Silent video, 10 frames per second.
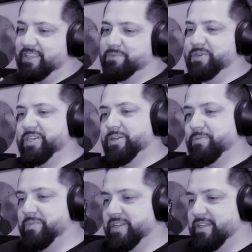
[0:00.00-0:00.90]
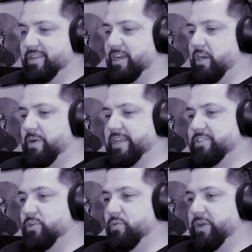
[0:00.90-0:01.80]
That's pretty dope. All right,
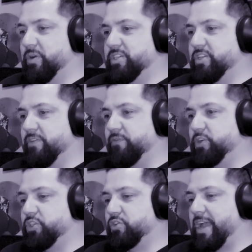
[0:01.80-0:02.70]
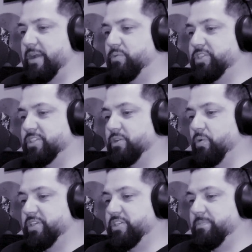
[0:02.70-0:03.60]
so we're going to the first track, which is
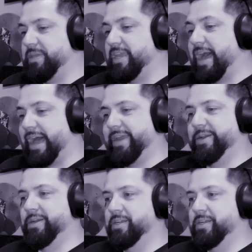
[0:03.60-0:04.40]
going to be Higher.